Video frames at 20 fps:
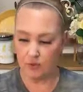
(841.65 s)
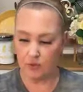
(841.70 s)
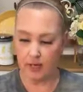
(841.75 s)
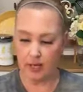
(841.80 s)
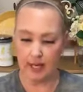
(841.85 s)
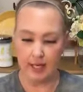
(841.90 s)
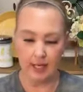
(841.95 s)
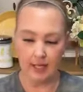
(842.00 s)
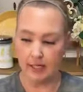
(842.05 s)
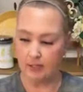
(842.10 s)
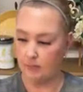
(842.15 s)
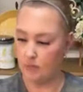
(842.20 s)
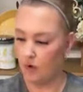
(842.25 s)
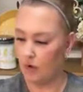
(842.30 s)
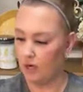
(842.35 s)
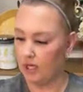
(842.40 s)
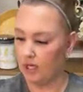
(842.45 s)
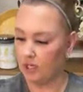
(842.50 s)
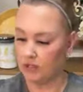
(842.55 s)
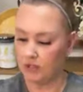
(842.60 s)
So I am
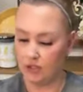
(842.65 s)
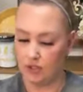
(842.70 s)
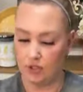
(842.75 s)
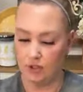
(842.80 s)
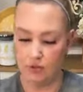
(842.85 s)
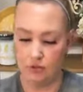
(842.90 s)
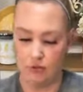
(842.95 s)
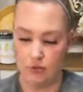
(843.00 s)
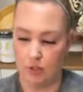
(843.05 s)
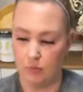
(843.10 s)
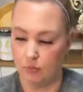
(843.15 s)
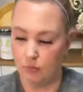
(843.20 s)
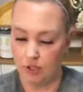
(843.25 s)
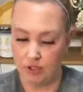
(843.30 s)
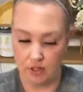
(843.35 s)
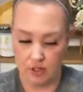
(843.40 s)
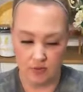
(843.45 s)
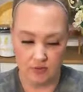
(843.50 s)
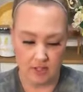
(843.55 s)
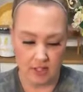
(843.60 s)
going to
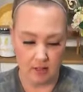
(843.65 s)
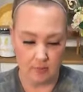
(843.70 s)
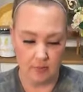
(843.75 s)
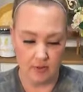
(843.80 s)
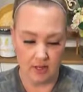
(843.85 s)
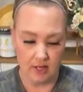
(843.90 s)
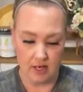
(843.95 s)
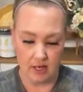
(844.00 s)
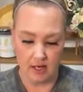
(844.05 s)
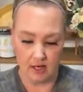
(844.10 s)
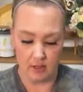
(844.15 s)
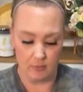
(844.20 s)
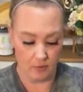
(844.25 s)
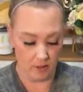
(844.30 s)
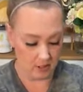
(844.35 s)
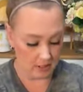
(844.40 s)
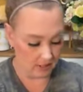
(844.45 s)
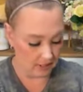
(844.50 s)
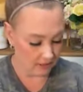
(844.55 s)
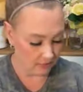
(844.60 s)
put those up there.
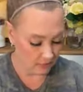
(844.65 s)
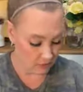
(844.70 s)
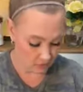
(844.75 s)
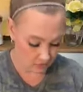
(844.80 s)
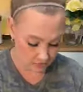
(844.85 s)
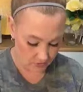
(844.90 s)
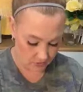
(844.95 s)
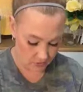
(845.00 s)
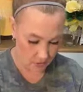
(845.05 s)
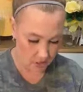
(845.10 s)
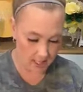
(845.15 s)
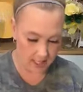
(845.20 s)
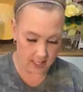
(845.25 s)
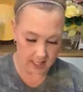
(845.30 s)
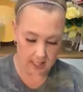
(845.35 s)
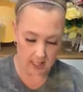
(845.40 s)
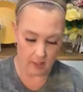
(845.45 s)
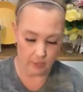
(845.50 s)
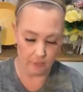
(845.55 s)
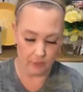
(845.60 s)
We're gonna let those
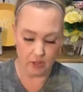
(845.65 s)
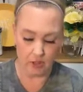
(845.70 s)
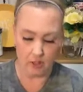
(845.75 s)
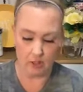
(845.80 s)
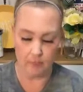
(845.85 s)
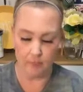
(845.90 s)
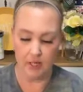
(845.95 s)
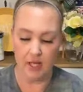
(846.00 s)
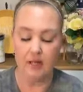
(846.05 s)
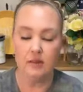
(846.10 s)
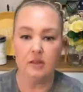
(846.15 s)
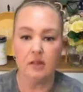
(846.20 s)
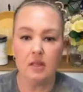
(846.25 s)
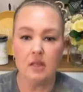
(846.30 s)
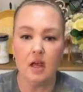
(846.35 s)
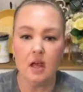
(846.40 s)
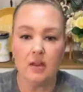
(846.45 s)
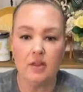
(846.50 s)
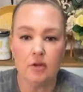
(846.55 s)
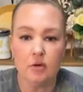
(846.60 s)
dry, and we're gonna paint
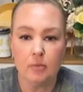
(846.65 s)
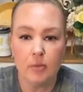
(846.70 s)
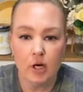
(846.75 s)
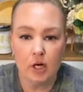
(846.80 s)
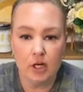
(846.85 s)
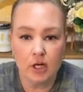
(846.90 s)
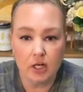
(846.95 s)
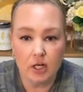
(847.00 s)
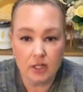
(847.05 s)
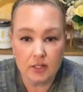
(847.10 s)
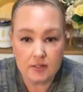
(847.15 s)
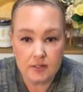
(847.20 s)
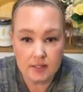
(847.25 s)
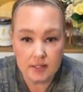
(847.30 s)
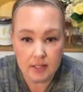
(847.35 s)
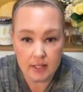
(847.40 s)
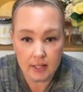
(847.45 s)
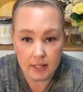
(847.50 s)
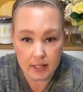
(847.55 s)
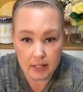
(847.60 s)
the other
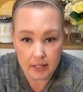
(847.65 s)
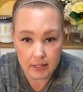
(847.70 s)
part.